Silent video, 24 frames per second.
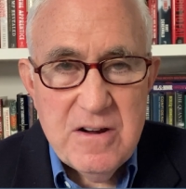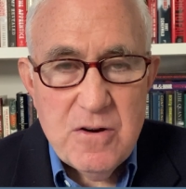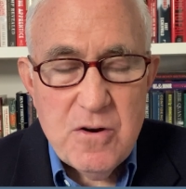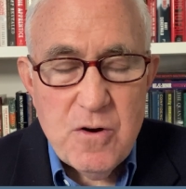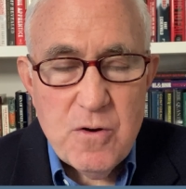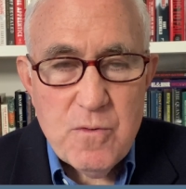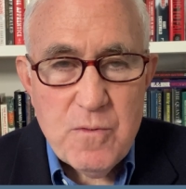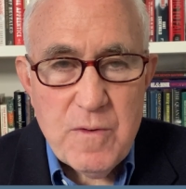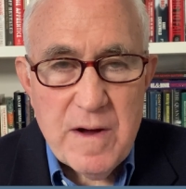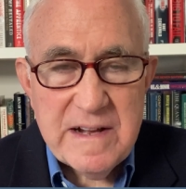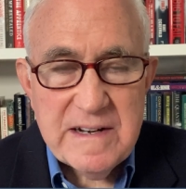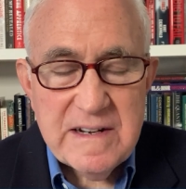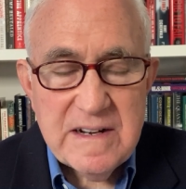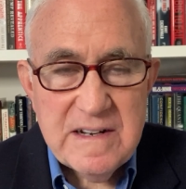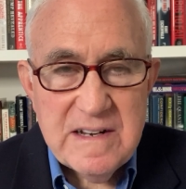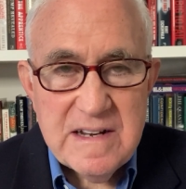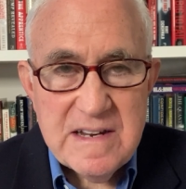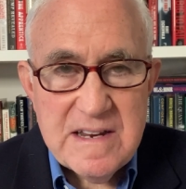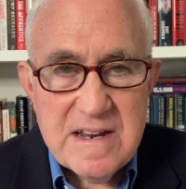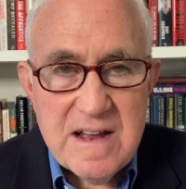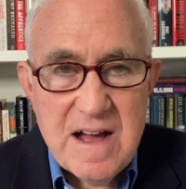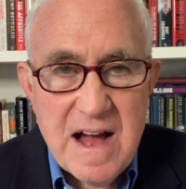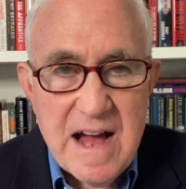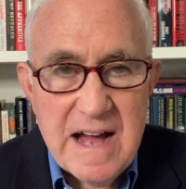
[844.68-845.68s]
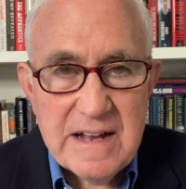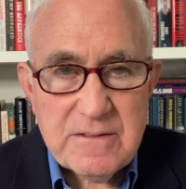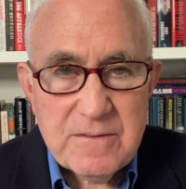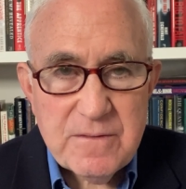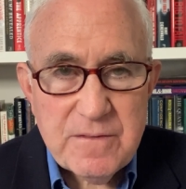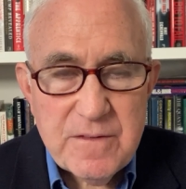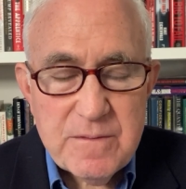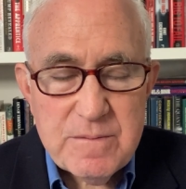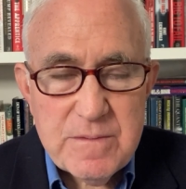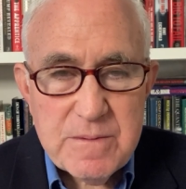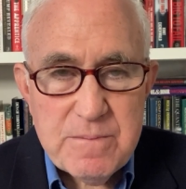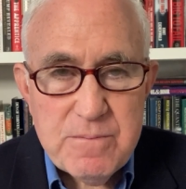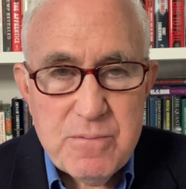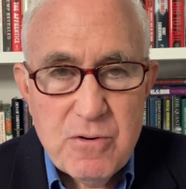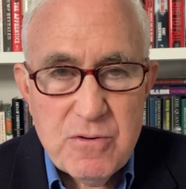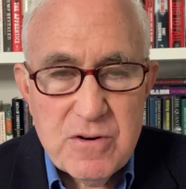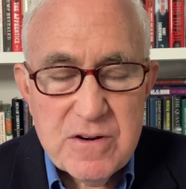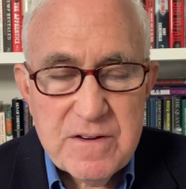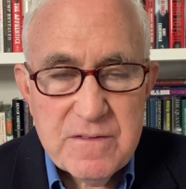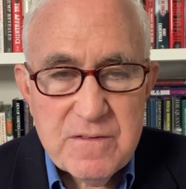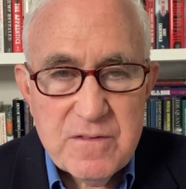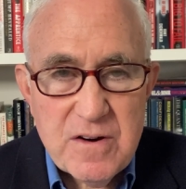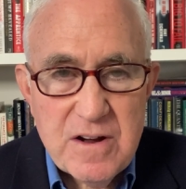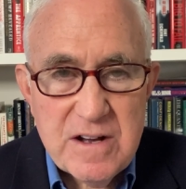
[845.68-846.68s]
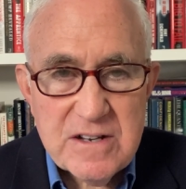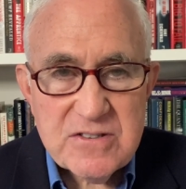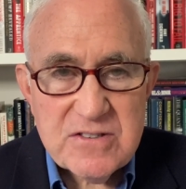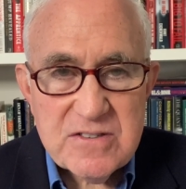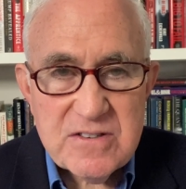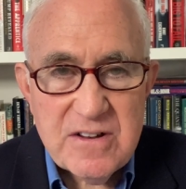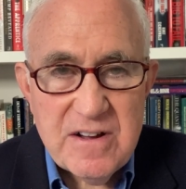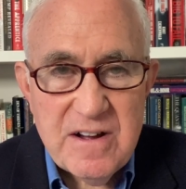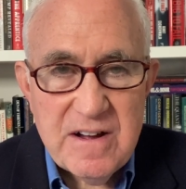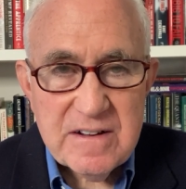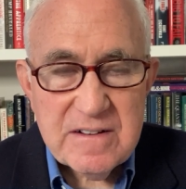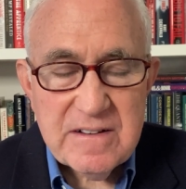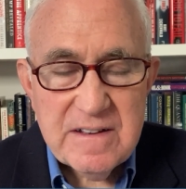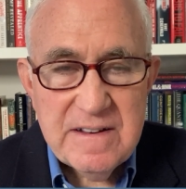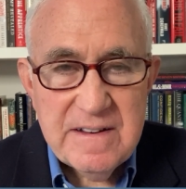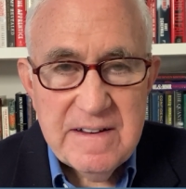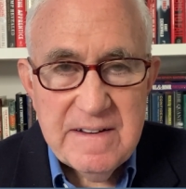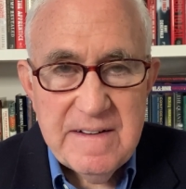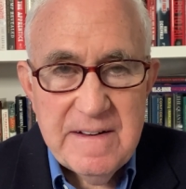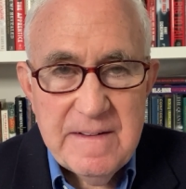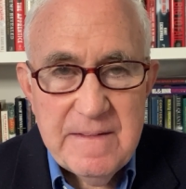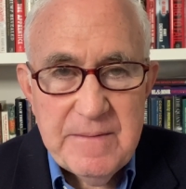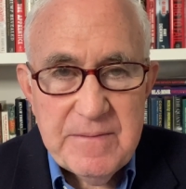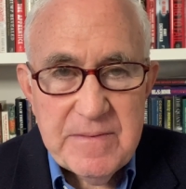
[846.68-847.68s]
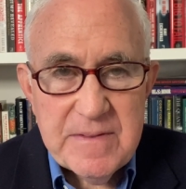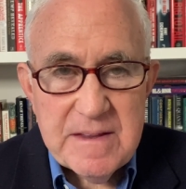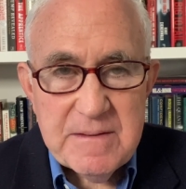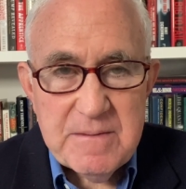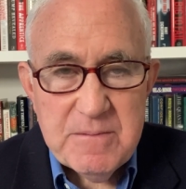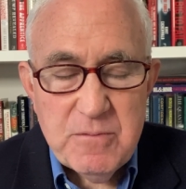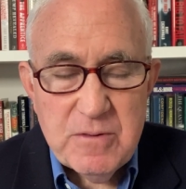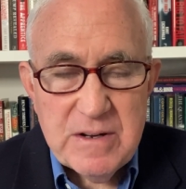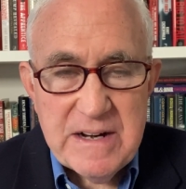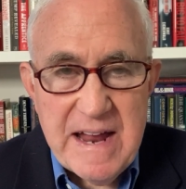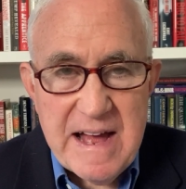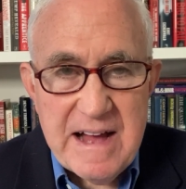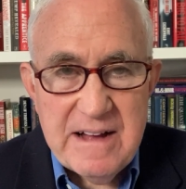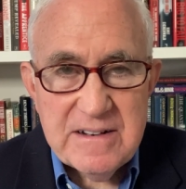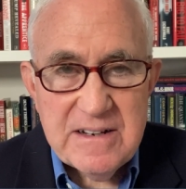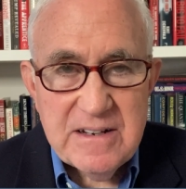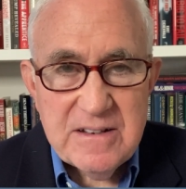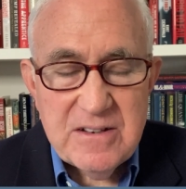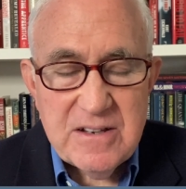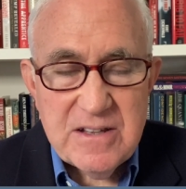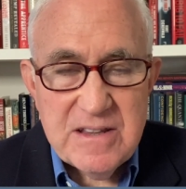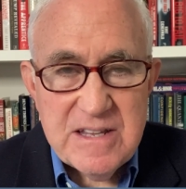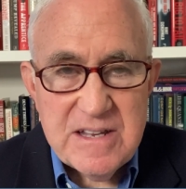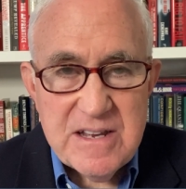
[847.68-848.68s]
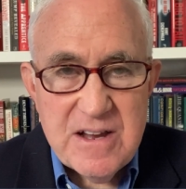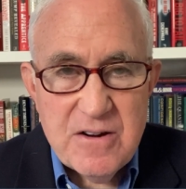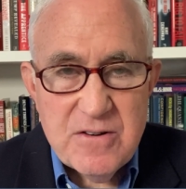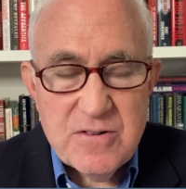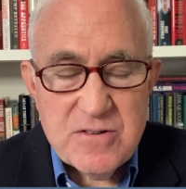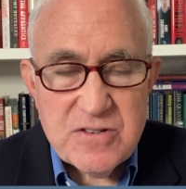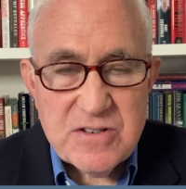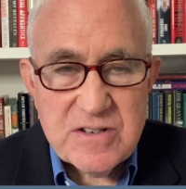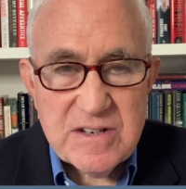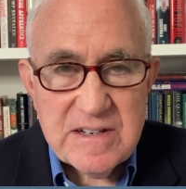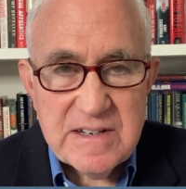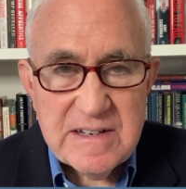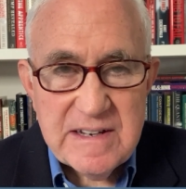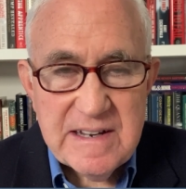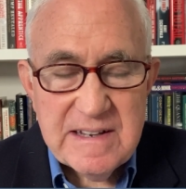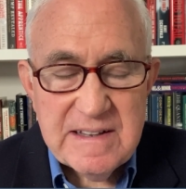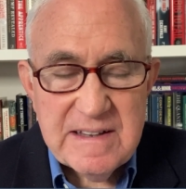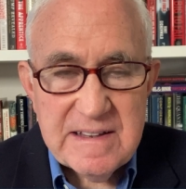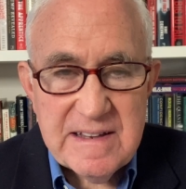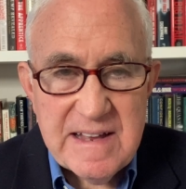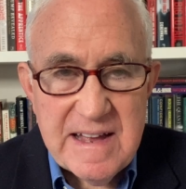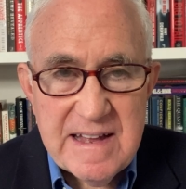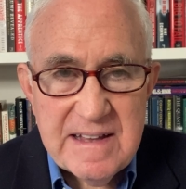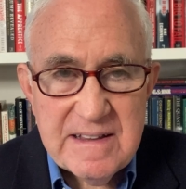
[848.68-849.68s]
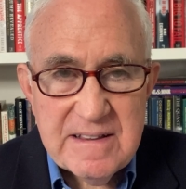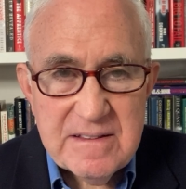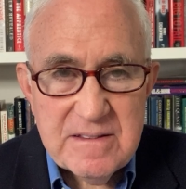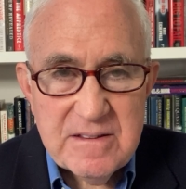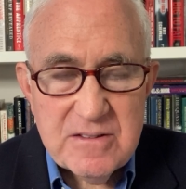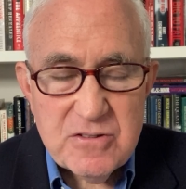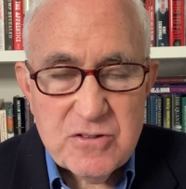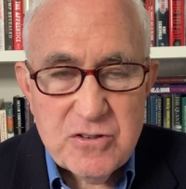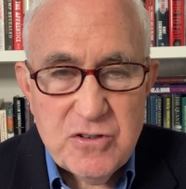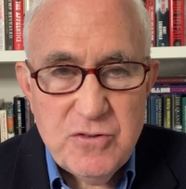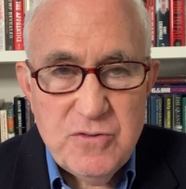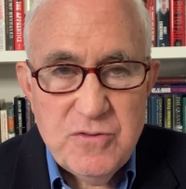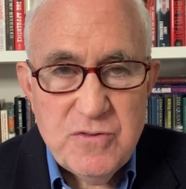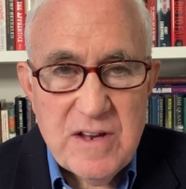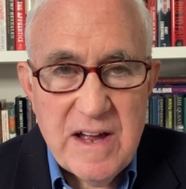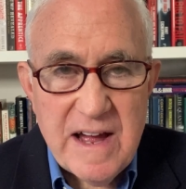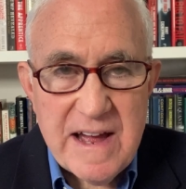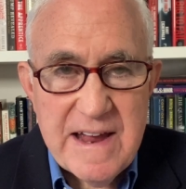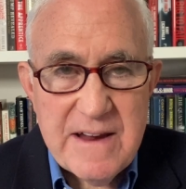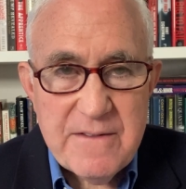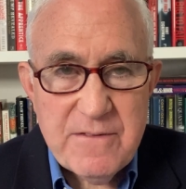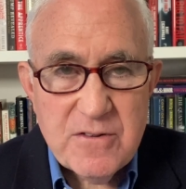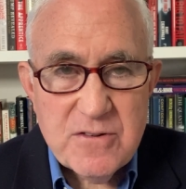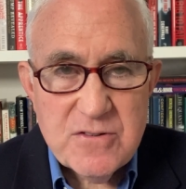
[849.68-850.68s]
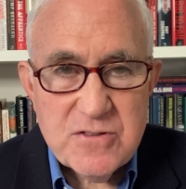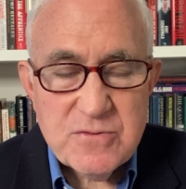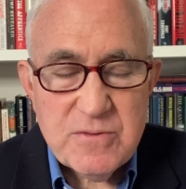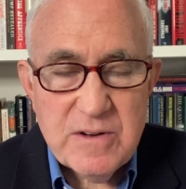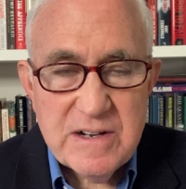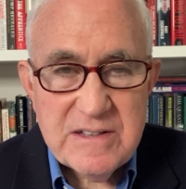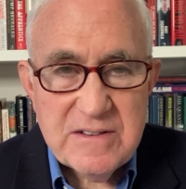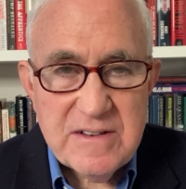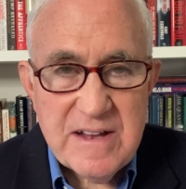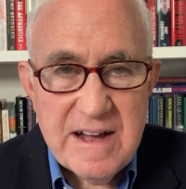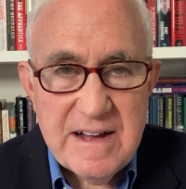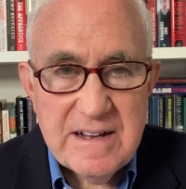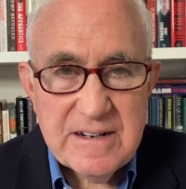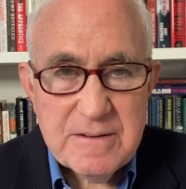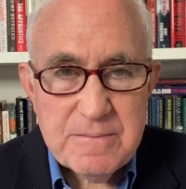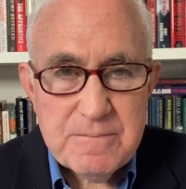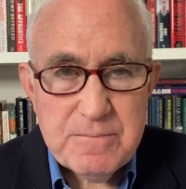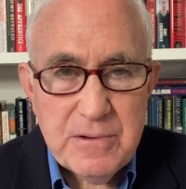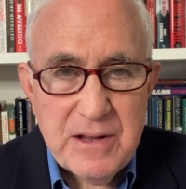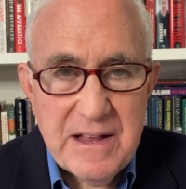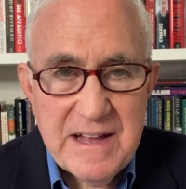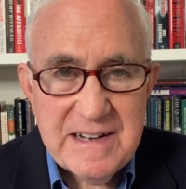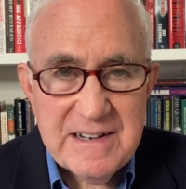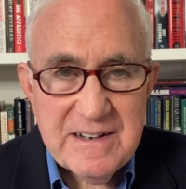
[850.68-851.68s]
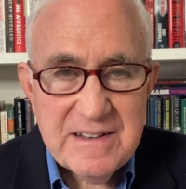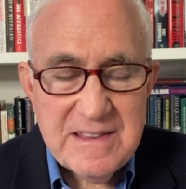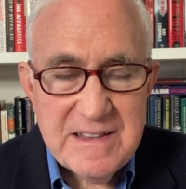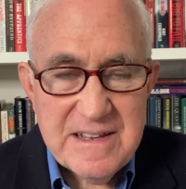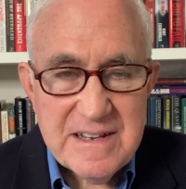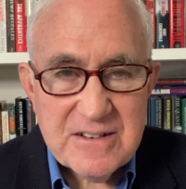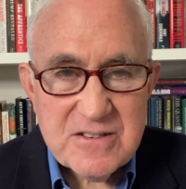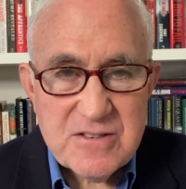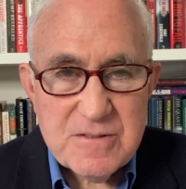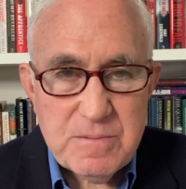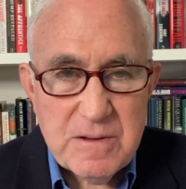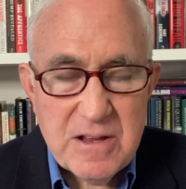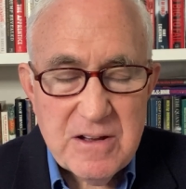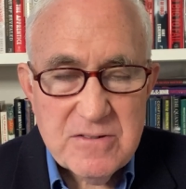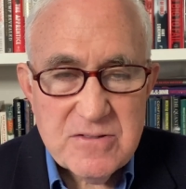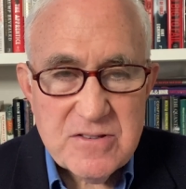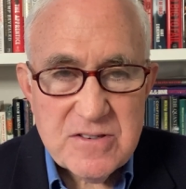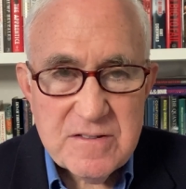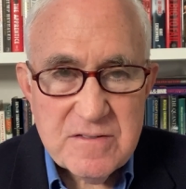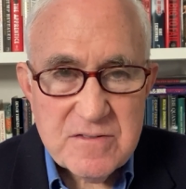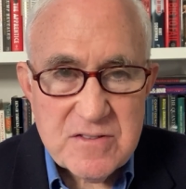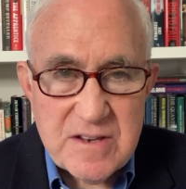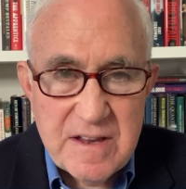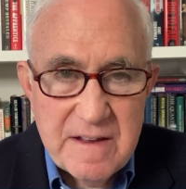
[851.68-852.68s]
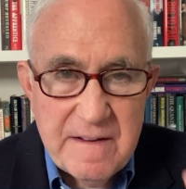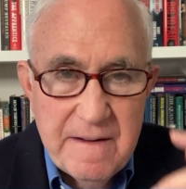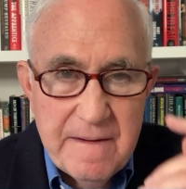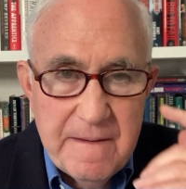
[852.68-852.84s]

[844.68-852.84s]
who rented a yacht from the port of Rostock, went out into the ocean, and, and two divers went down and planted the explosives.